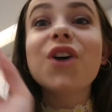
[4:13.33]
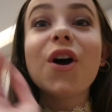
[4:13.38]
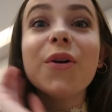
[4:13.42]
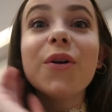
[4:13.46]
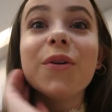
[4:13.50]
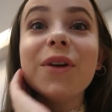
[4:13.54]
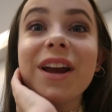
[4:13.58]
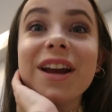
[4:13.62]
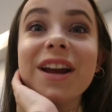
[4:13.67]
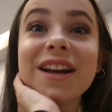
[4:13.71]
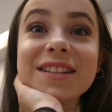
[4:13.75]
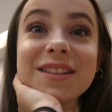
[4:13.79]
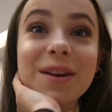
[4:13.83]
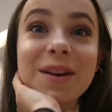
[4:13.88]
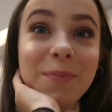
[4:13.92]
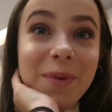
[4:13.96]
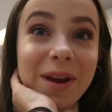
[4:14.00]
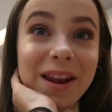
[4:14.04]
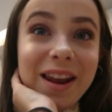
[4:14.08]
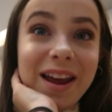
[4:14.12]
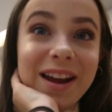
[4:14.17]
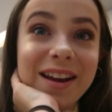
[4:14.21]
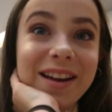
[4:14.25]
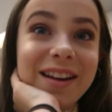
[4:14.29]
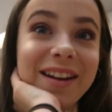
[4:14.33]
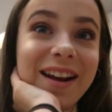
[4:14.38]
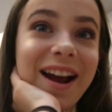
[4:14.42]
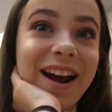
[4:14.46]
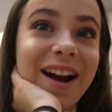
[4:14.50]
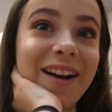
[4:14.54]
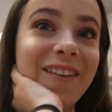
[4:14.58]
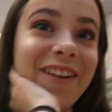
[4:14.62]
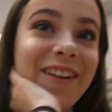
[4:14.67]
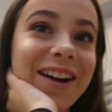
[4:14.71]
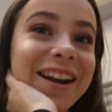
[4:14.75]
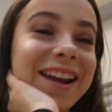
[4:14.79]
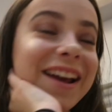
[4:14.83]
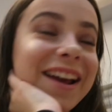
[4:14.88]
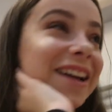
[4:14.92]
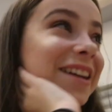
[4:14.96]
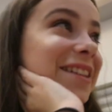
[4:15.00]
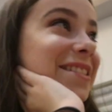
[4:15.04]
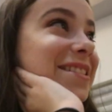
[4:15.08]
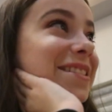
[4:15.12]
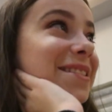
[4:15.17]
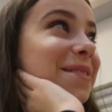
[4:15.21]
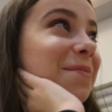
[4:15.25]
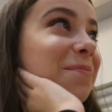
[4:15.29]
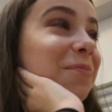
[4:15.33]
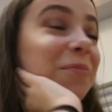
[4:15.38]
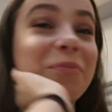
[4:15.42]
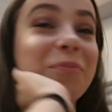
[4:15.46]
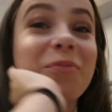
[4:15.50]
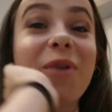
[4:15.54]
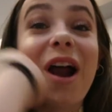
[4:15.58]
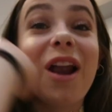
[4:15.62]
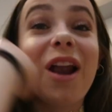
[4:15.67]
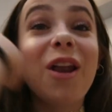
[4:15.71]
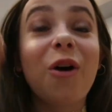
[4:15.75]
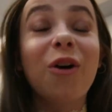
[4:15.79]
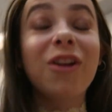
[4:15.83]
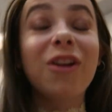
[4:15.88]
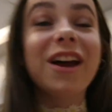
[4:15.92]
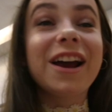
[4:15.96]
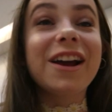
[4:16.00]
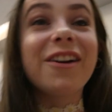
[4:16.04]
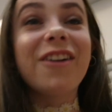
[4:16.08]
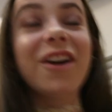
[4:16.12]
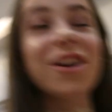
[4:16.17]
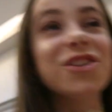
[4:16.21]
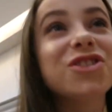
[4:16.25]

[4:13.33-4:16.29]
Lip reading: So it is a bit later now and it is a lot later